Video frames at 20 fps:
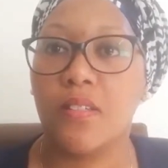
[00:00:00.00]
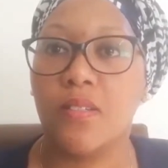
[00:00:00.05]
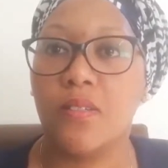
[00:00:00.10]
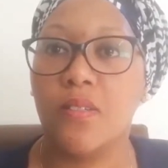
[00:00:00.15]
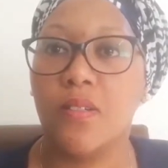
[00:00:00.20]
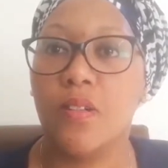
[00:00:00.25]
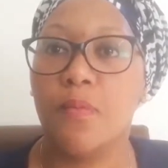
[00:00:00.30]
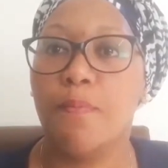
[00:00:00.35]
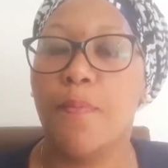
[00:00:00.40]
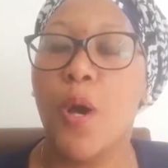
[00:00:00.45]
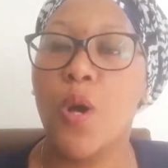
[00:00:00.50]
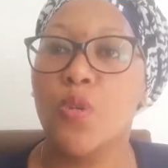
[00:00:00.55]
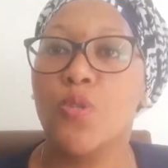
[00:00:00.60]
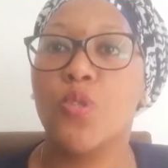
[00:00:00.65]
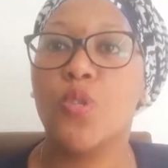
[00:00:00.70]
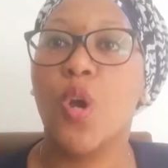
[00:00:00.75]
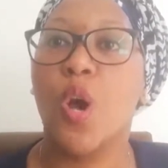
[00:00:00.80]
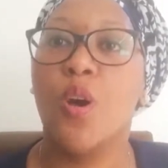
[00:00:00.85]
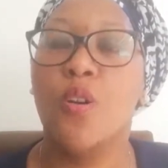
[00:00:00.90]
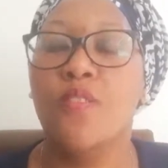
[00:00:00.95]
You know,
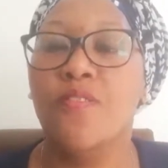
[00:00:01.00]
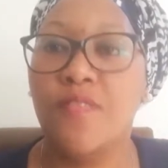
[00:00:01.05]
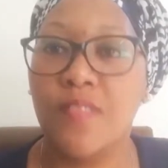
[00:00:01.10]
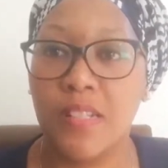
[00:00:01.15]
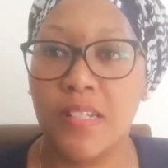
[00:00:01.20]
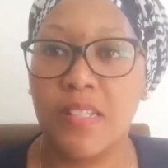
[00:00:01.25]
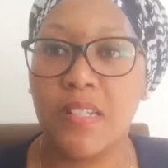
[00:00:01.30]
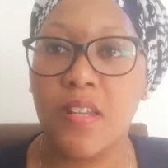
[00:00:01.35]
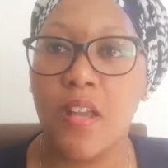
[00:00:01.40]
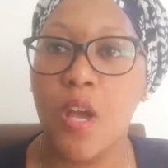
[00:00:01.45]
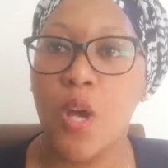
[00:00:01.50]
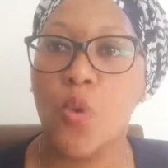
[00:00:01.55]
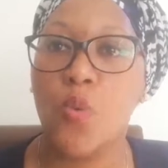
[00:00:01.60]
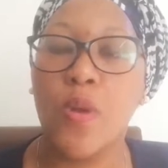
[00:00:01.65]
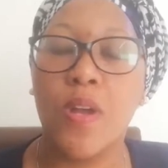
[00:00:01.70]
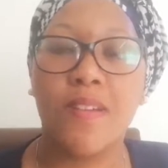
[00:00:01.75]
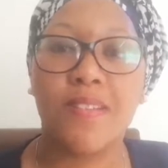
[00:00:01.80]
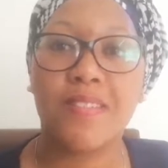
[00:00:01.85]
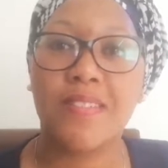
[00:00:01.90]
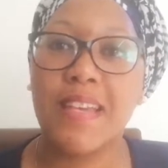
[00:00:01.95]
post-COVID,
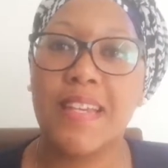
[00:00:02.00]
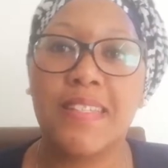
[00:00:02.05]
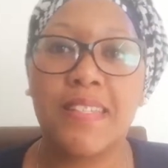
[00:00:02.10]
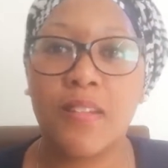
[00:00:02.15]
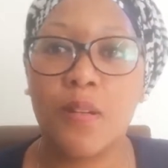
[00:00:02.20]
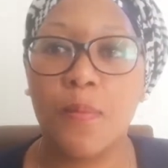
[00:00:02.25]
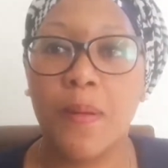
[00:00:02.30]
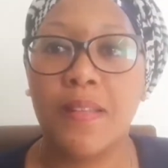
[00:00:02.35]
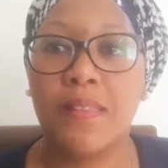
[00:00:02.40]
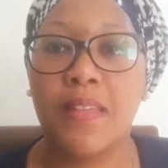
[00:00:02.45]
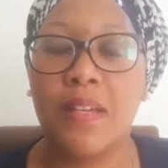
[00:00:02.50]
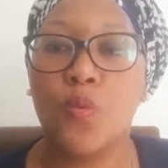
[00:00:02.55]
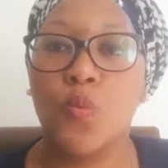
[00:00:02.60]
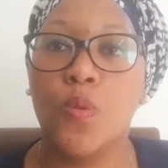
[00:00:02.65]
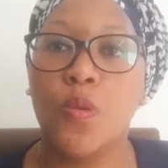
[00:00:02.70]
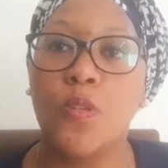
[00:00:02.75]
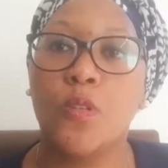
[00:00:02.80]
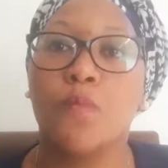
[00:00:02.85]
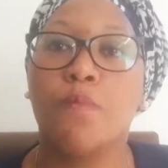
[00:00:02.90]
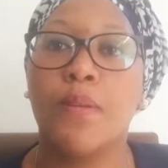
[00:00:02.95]
we are excited about that
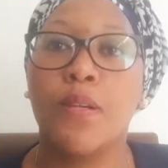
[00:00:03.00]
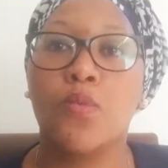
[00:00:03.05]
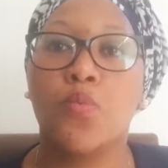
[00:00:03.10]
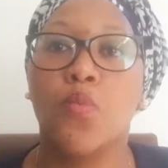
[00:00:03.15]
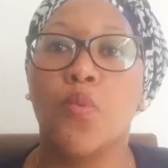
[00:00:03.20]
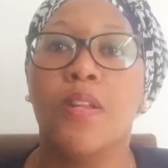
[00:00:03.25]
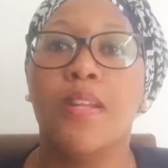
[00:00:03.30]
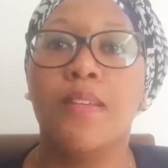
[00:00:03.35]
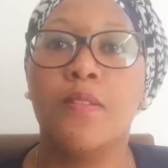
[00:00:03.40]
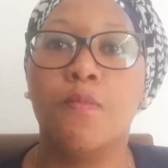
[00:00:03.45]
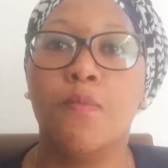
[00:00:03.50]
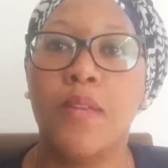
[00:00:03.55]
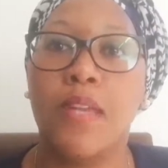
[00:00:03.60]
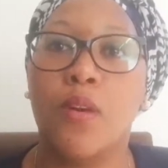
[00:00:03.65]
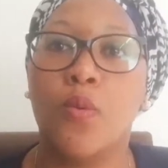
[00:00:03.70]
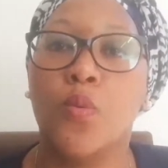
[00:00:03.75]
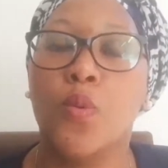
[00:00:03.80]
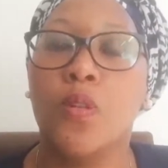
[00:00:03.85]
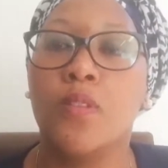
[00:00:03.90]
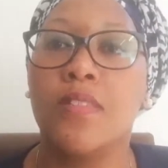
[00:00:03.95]
world, but will it be
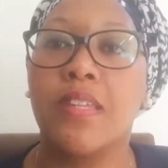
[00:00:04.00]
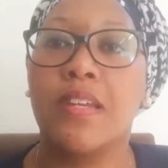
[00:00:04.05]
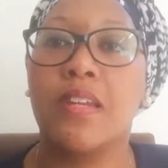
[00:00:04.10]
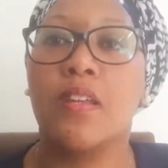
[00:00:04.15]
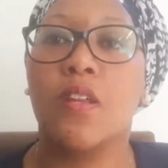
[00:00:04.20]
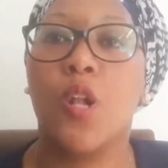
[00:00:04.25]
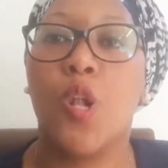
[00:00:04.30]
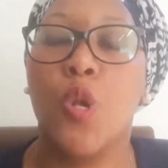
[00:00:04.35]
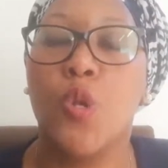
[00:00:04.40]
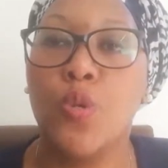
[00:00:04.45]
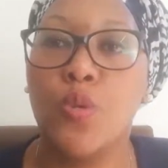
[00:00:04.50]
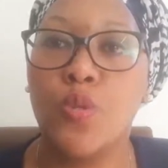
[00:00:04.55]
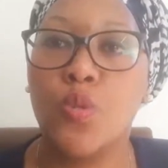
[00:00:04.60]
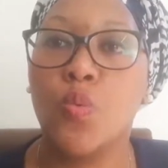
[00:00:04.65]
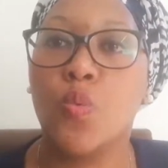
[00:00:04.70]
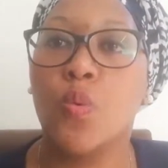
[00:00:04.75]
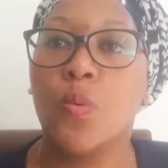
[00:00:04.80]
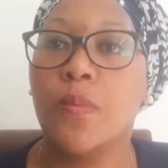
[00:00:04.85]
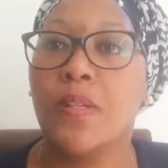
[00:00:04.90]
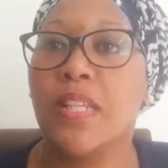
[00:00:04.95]
a world that
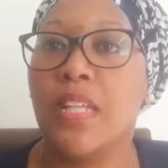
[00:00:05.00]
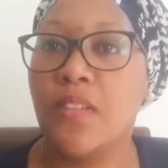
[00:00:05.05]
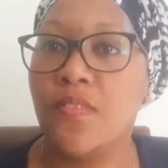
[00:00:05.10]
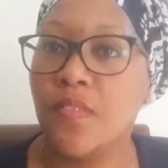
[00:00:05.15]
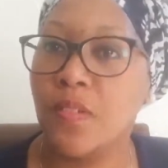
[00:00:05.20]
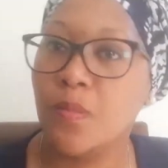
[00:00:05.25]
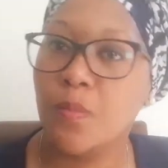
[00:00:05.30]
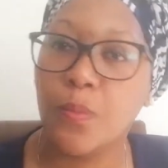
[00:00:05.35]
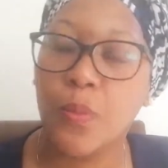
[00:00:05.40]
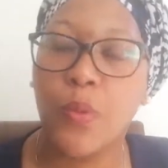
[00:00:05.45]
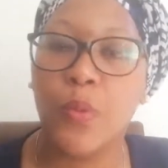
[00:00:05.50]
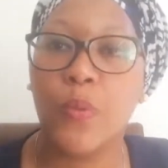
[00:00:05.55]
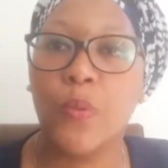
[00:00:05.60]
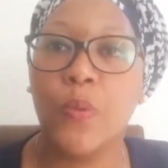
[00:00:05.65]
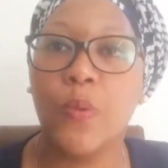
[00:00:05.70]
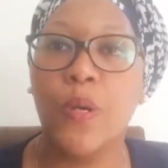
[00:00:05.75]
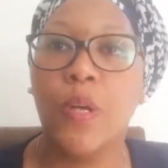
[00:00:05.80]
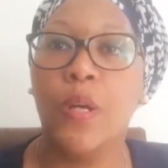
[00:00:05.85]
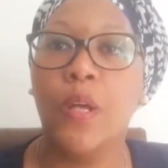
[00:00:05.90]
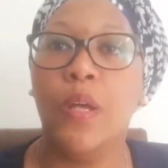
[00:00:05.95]
includes women even
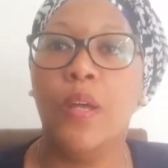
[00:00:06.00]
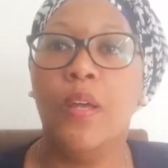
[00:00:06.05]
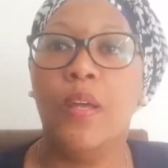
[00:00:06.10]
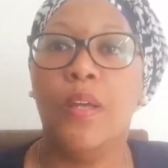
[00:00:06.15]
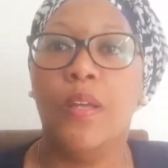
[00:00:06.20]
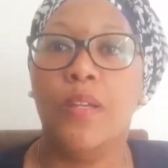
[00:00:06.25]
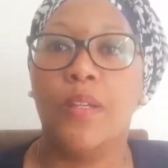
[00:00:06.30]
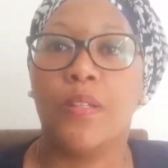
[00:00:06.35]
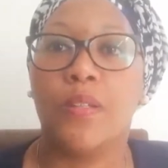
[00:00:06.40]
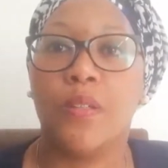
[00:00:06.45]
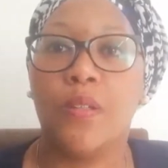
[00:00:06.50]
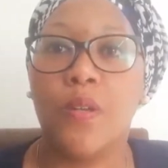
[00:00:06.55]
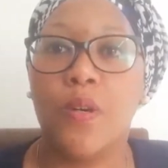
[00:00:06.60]
more? You